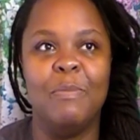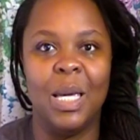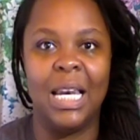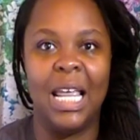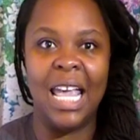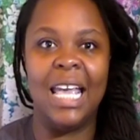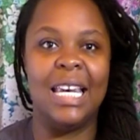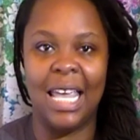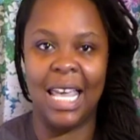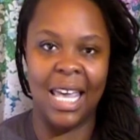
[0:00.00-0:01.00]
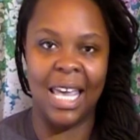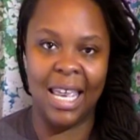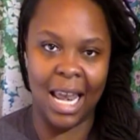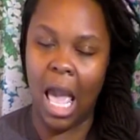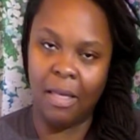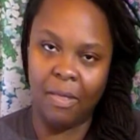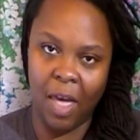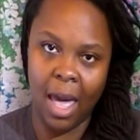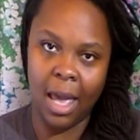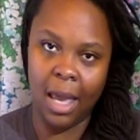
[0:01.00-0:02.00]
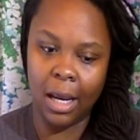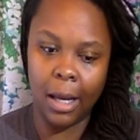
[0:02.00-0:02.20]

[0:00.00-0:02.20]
been in like that